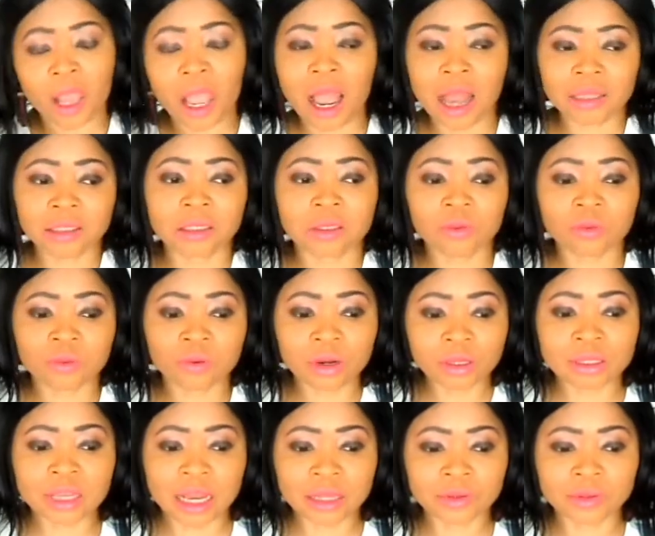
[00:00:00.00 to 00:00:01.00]
And
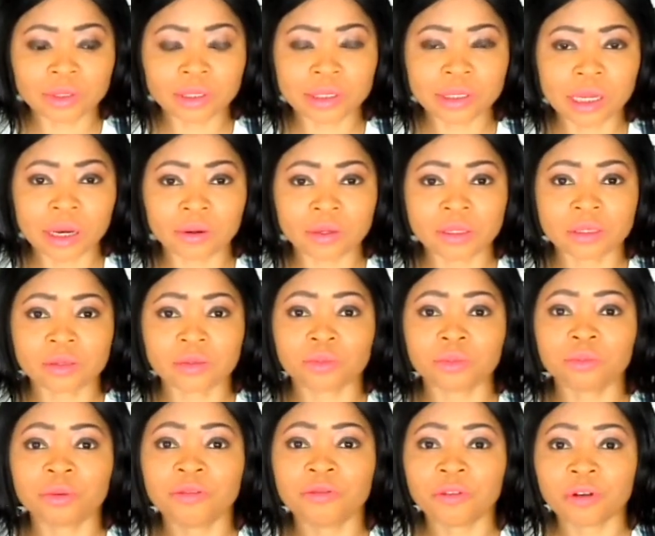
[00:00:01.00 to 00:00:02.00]
what they are doing now is,
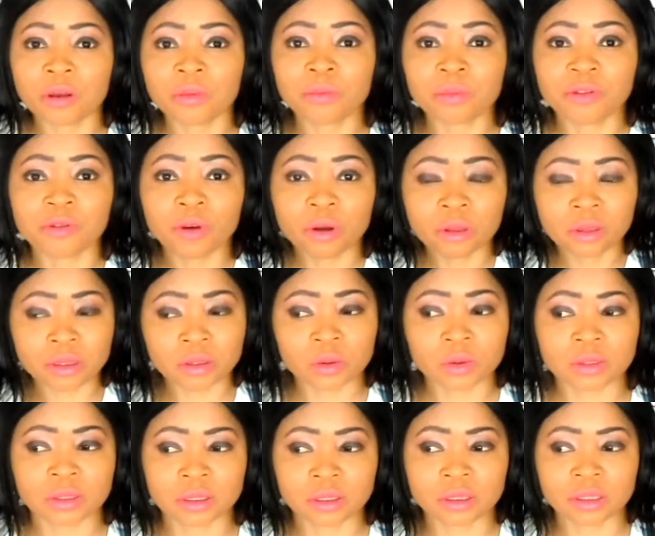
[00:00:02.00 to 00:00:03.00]
before this
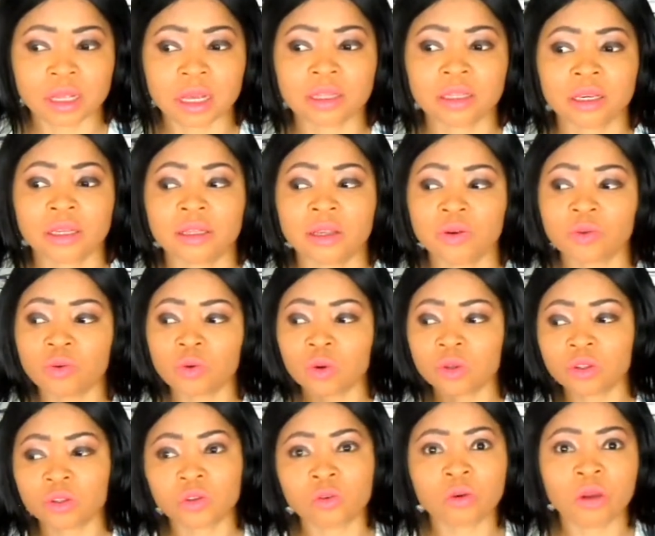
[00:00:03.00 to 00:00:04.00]
whole thing started, they
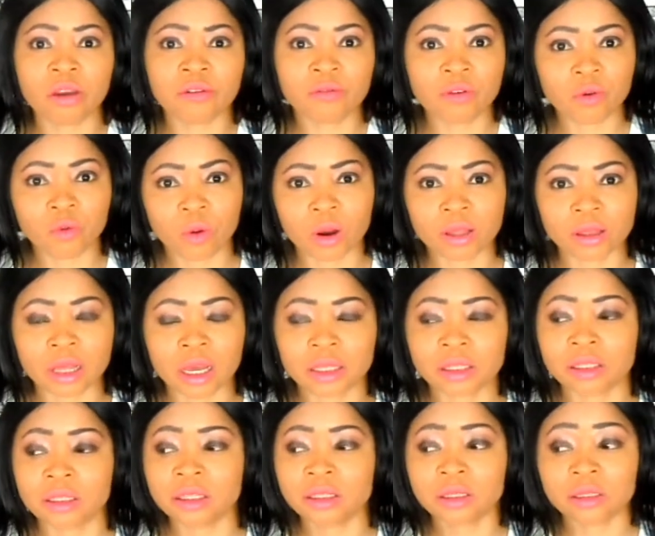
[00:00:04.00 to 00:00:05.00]
wrote to everyone
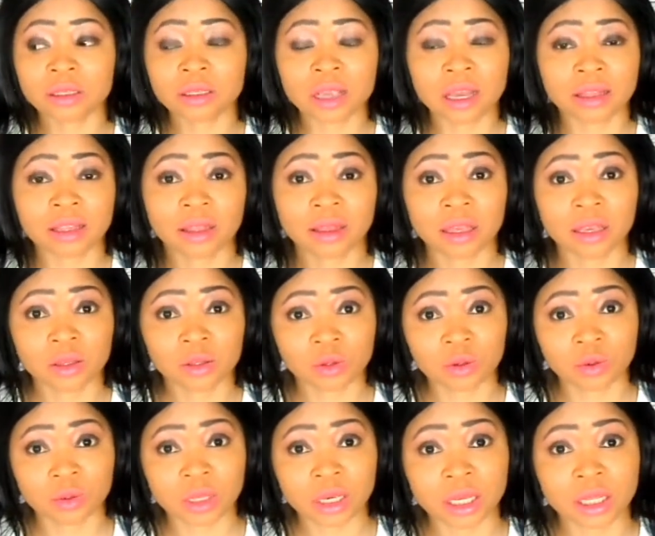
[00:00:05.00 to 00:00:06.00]
that these are the
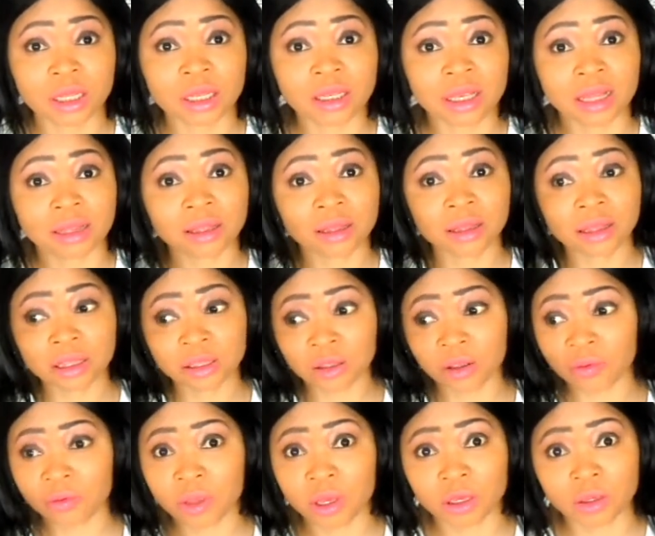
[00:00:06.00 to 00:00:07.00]
things you need, these are the list
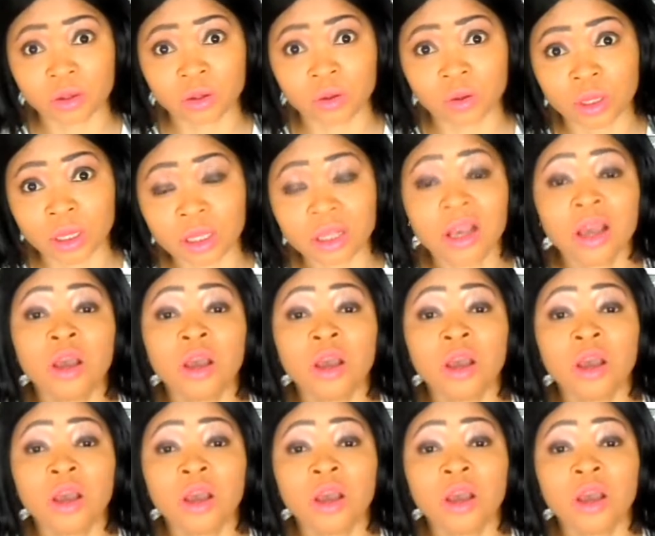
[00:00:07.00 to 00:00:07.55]
of things you need.